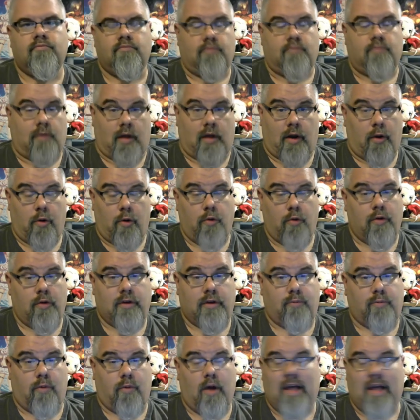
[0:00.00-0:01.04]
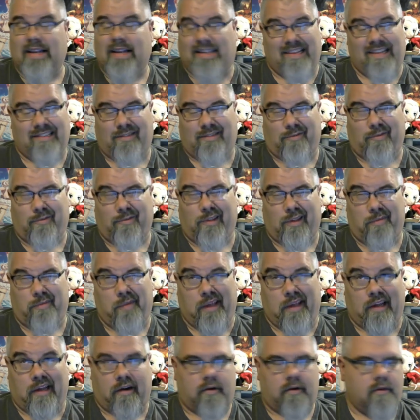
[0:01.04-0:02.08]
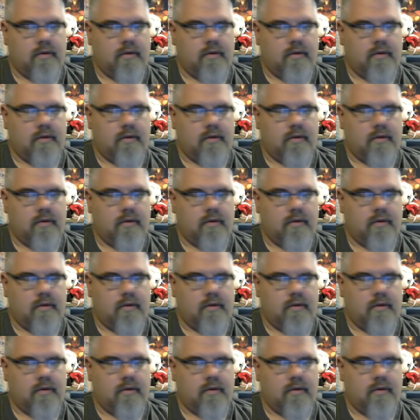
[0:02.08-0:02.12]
And who is what doesn't really matter.